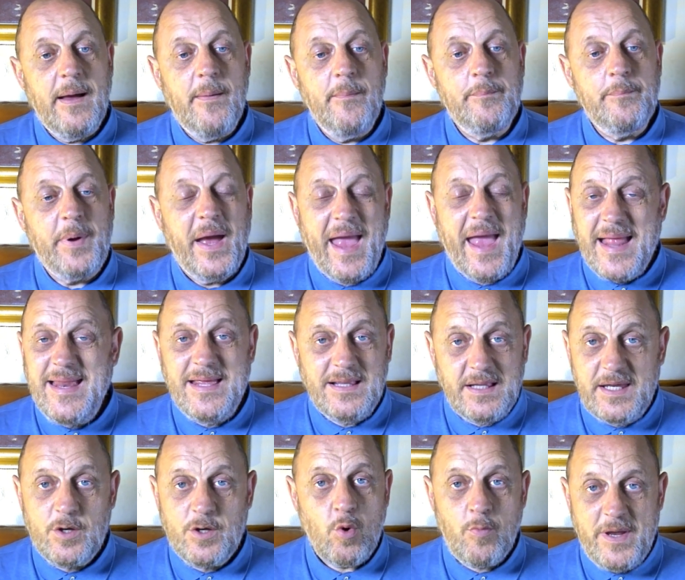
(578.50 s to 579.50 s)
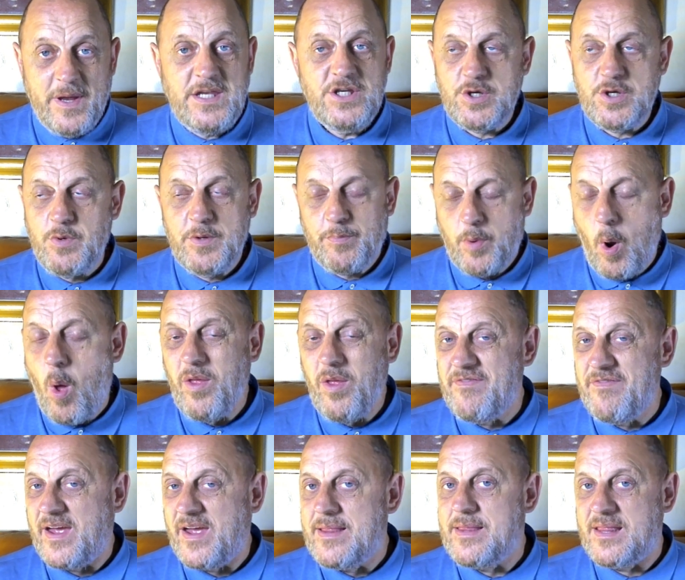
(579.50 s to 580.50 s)
by any legal means you would probably
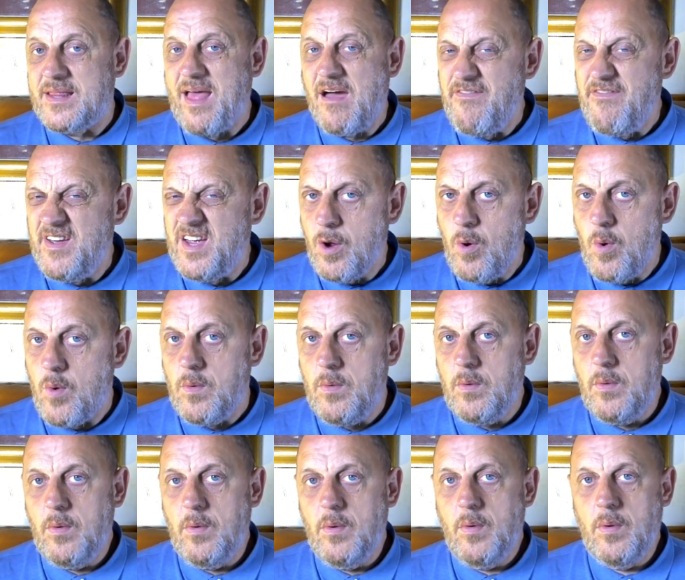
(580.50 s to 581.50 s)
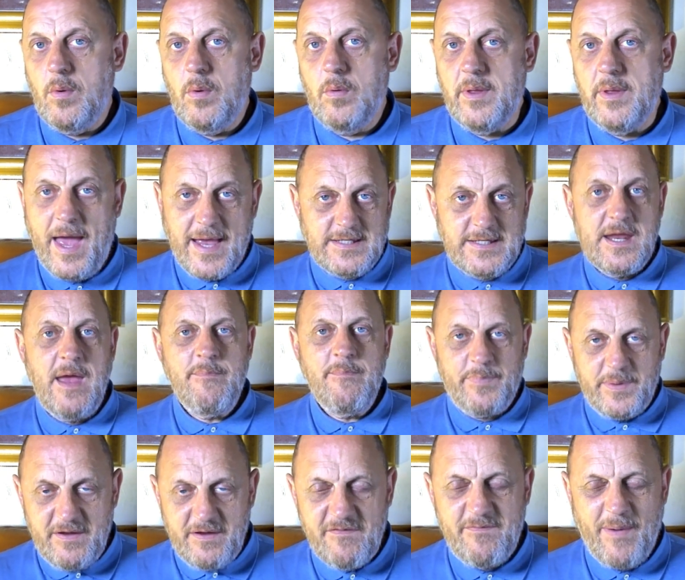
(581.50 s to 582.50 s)
find it difficult. The SNP
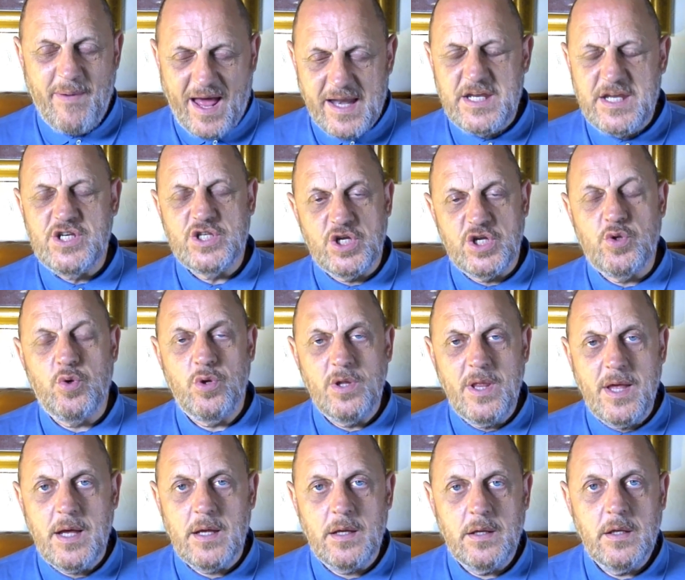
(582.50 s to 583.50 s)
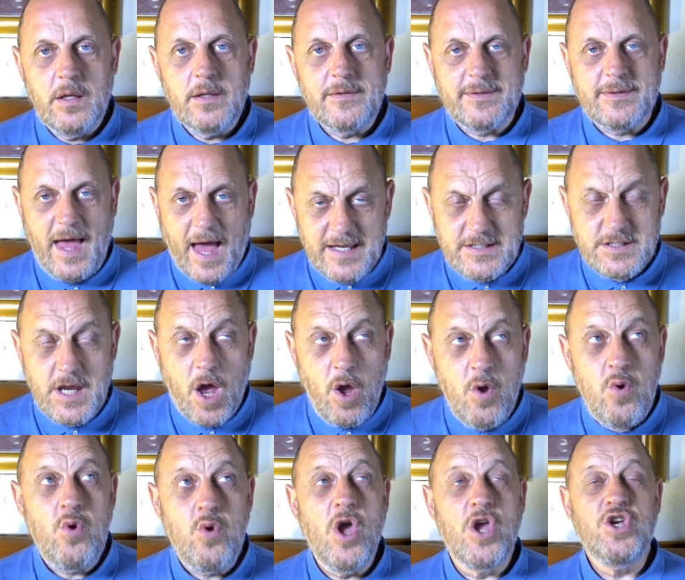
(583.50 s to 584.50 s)
have managed to do that. That's
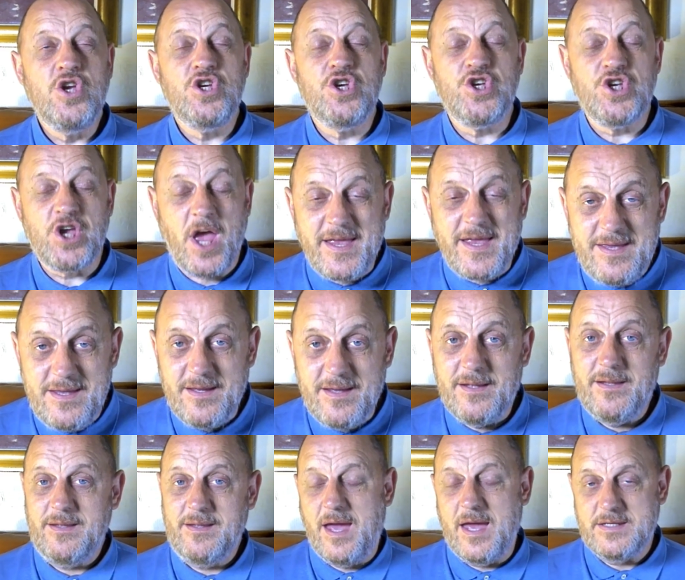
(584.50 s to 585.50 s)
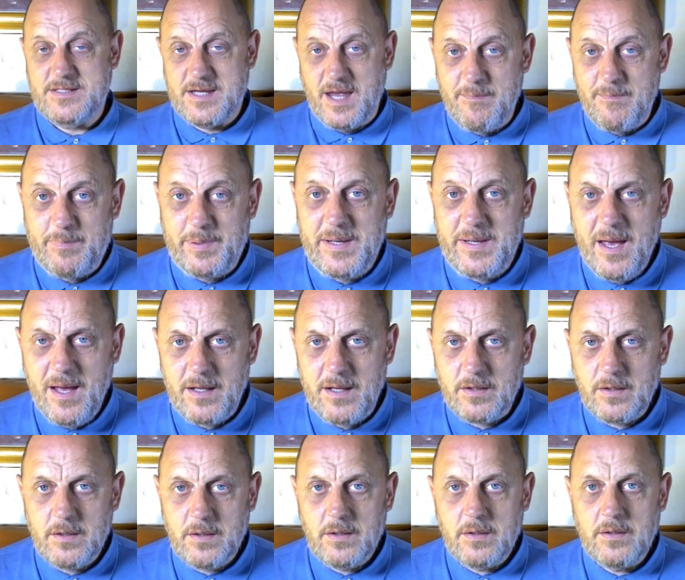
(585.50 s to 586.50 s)
how shite the SNP are,
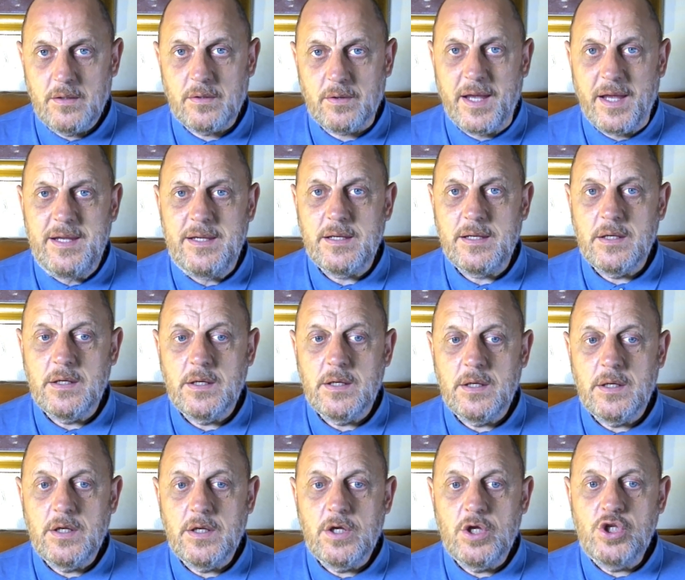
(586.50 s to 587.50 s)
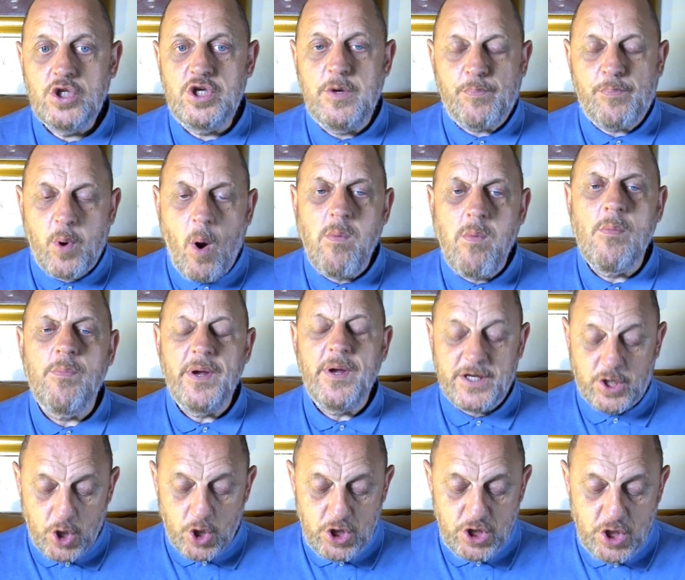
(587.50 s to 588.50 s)
right? You probably
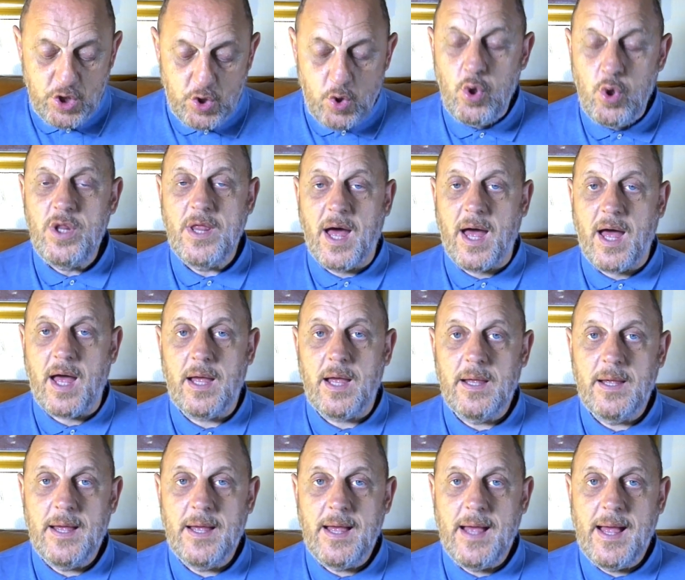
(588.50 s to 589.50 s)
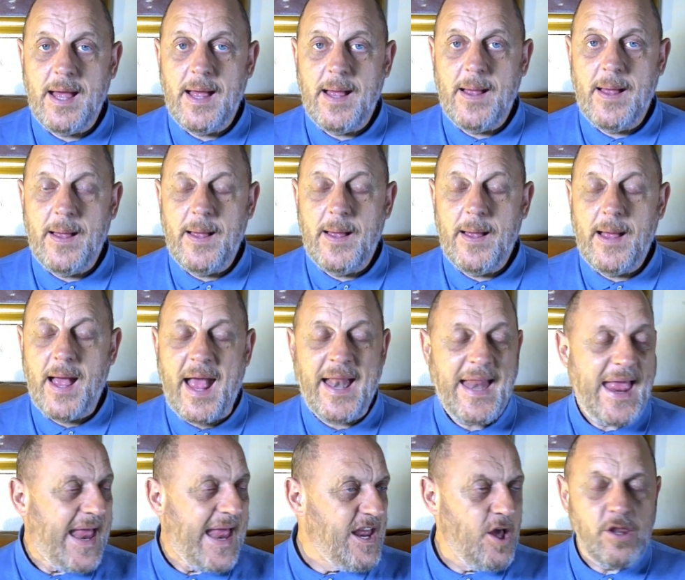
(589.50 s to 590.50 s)
couldn't do that in
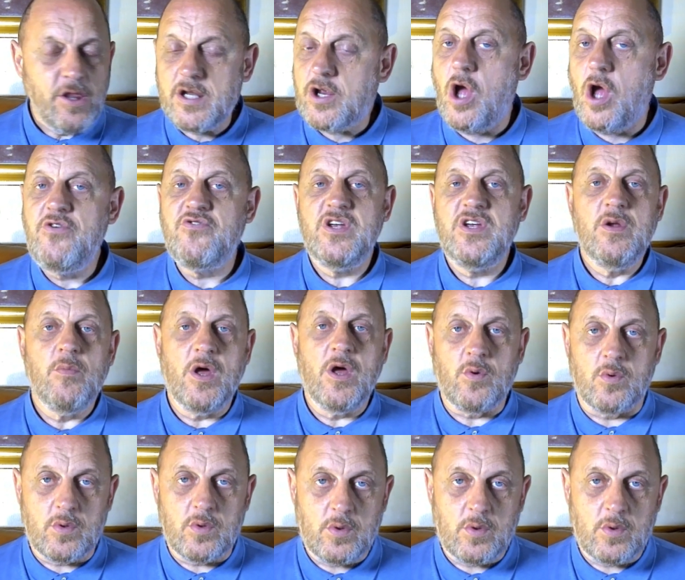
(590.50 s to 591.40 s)
any other country in the world